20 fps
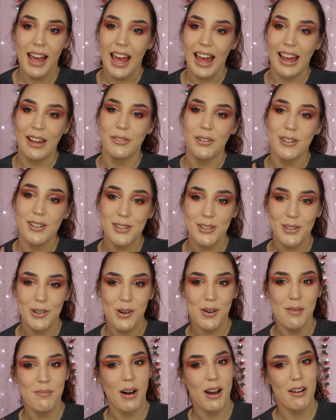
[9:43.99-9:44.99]
If you
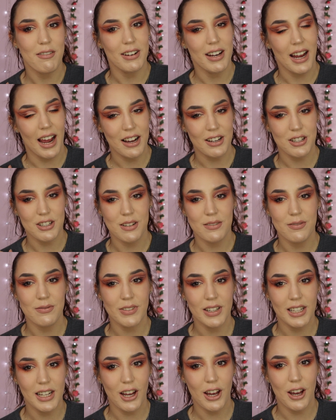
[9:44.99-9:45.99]
saw my reaction
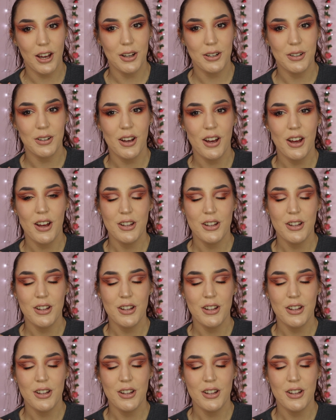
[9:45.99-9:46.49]
video